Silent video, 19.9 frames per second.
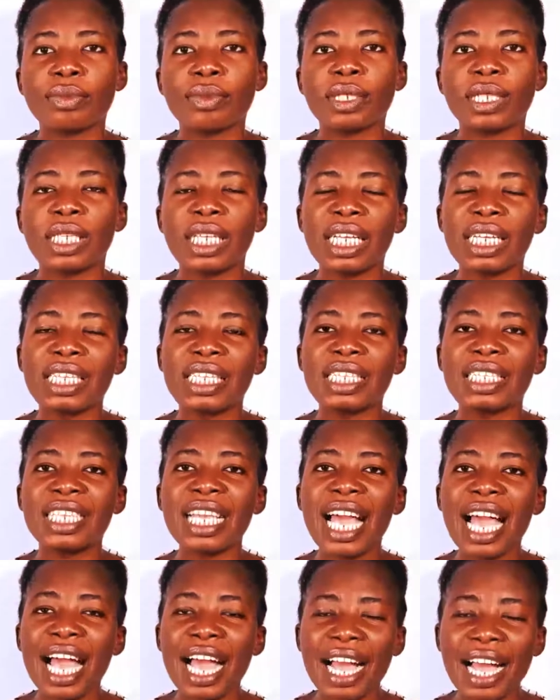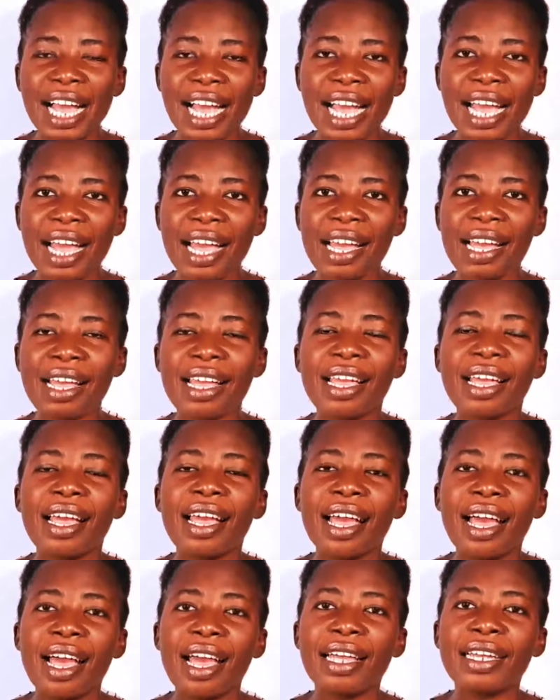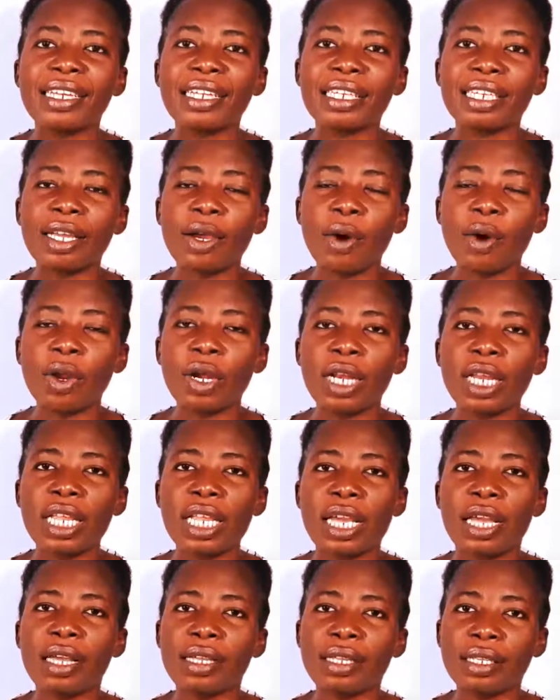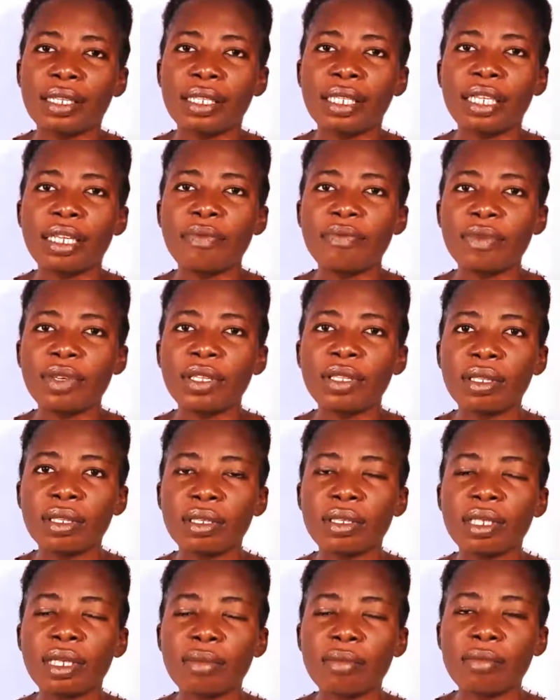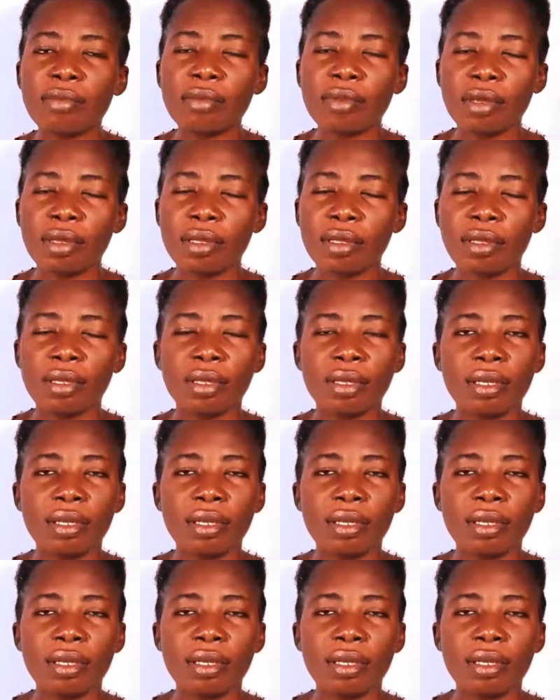That is ara and olia. They mean the same thing.